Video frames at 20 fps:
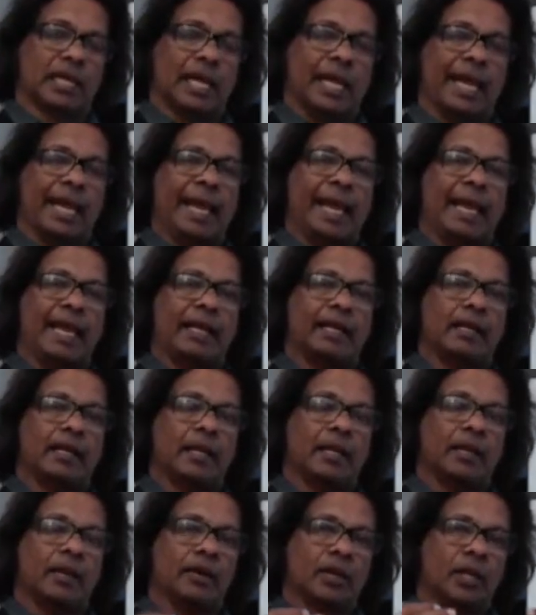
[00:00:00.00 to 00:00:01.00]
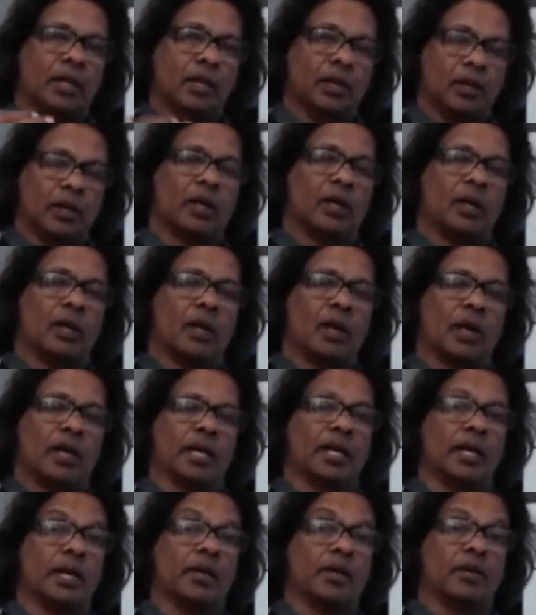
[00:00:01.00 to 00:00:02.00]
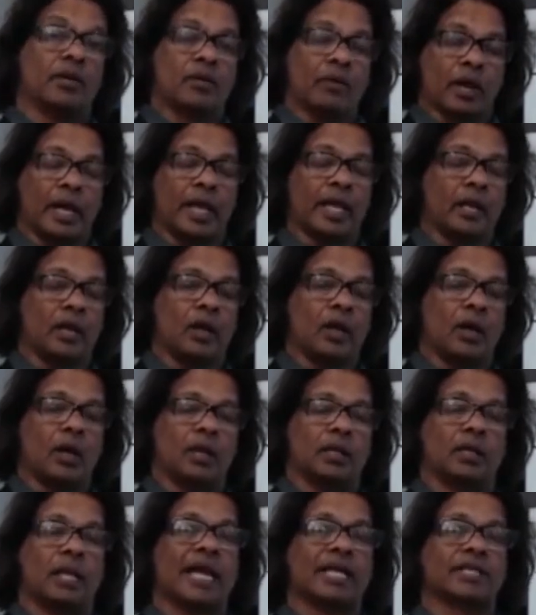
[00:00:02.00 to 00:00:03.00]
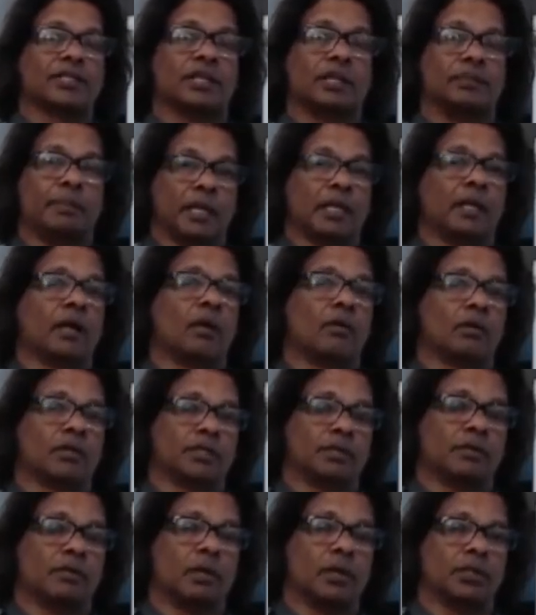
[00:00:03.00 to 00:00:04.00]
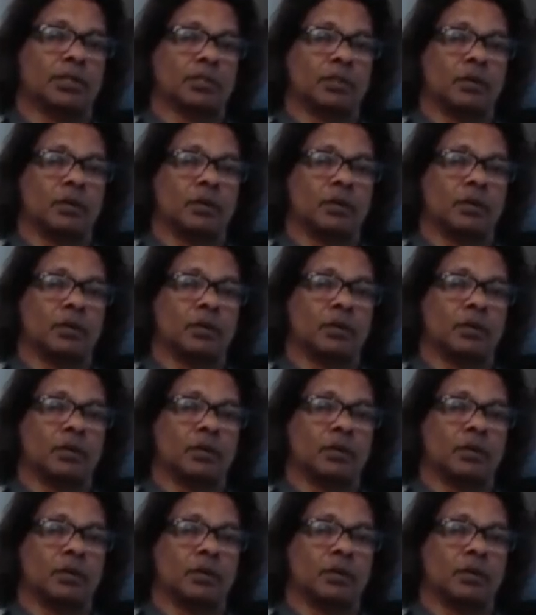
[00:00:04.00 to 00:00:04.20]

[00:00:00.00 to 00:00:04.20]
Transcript: and you have to learn a lot and you have to try a lot to actually build out what you want.